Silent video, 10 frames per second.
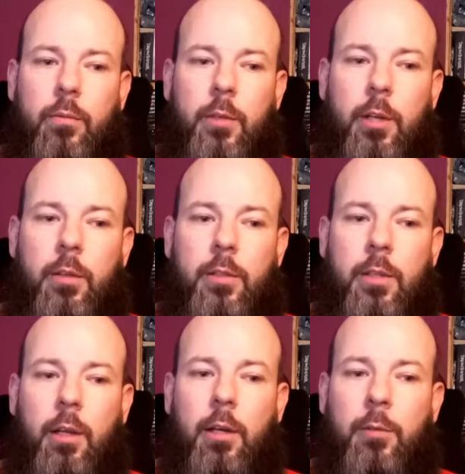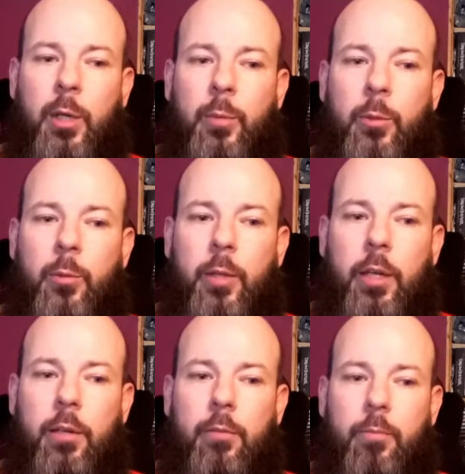there's a lot of people
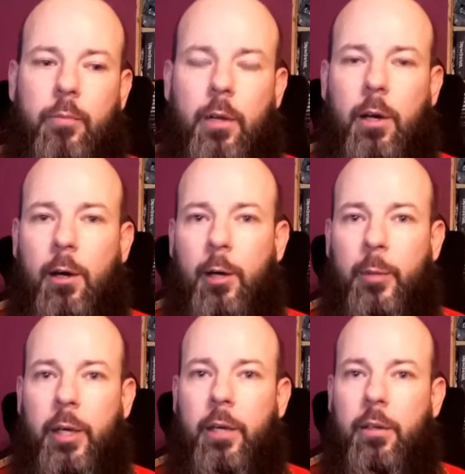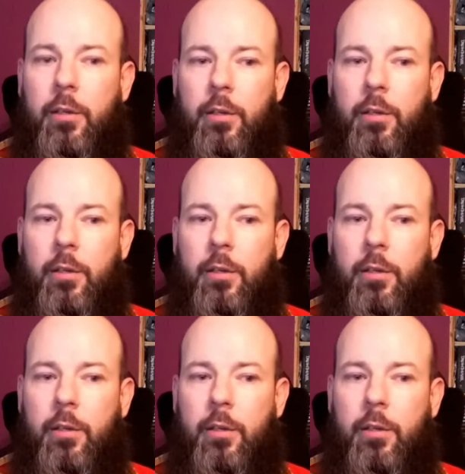within our hobby,